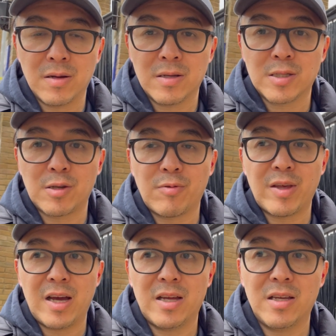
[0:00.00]
So
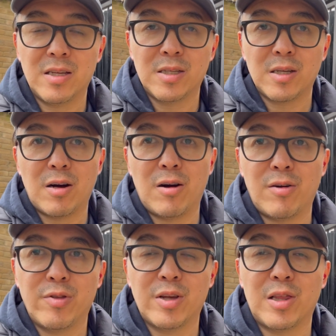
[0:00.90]
that is
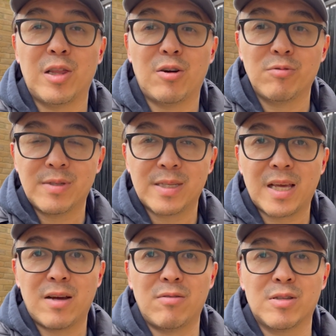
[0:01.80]
on the low
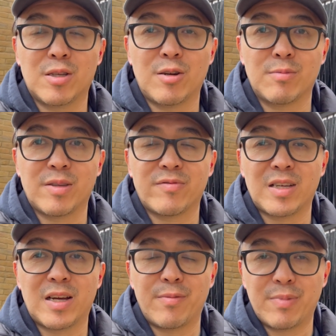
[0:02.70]
scale in terms of
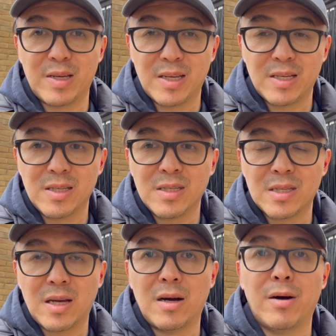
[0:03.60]
diabetes.
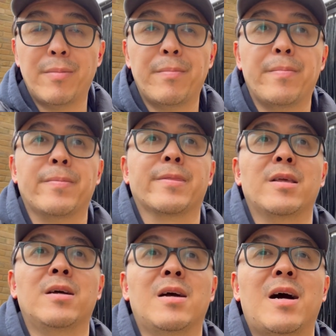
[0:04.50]

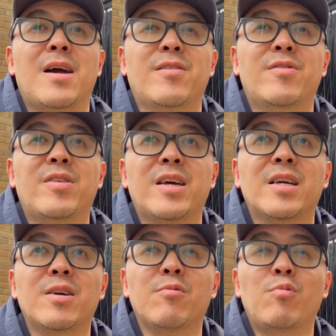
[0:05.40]
I think
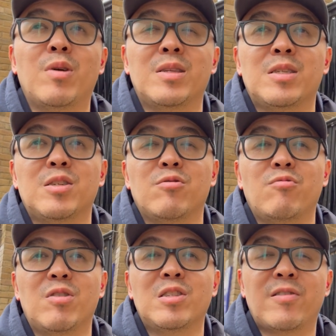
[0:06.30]
when you
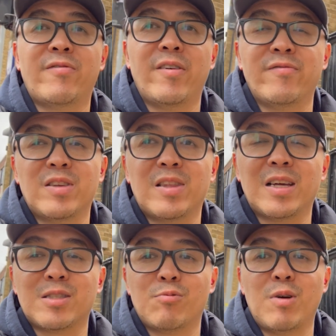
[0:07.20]
reach 50,
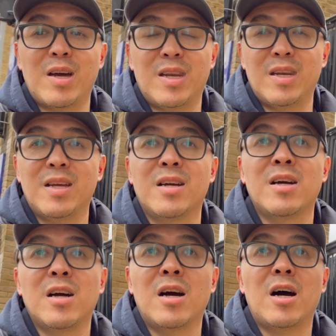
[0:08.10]
that's when
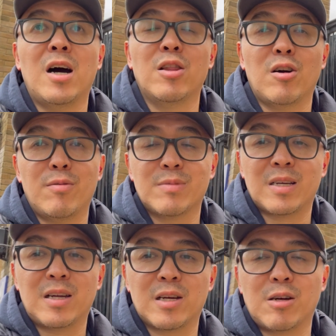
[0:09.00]
alarms
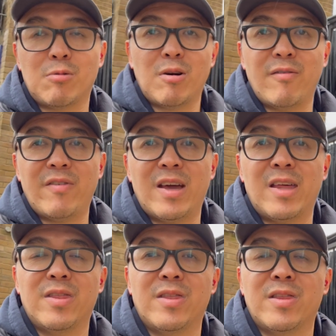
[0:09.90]
kind of go off
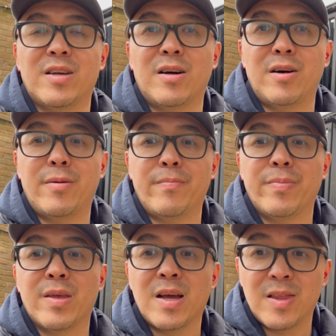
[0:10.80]
and
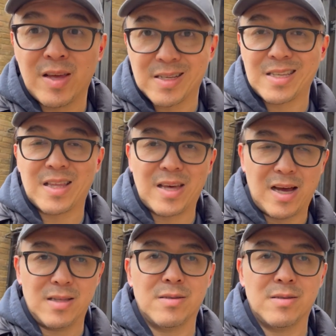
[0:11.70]
things like that.